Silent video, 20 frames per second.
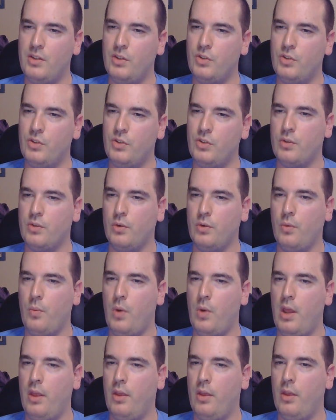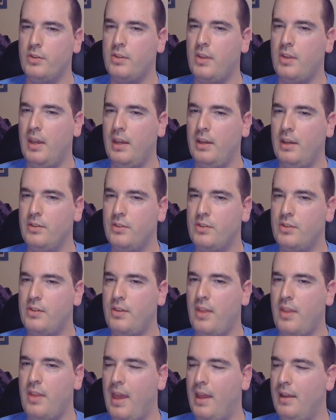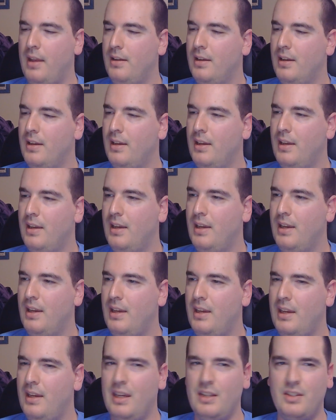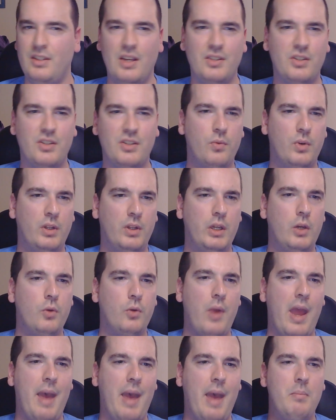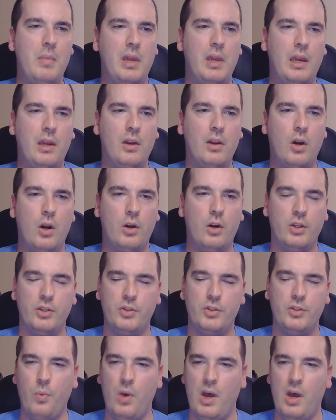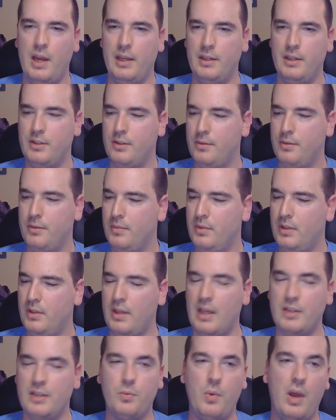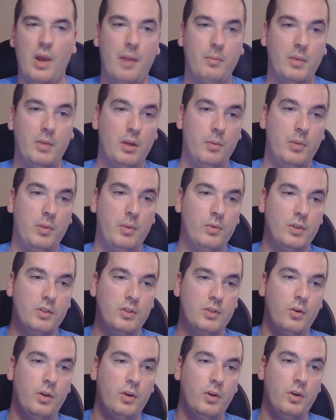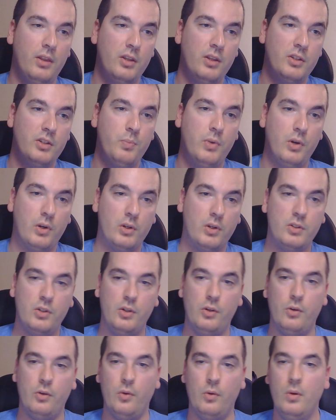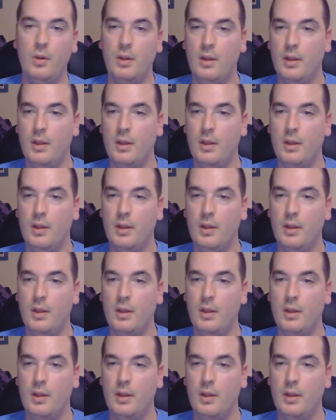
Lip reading: is just sort of one of those things that it doesn't really grab me artist-wise. And that's why I'm going to be returning this book too.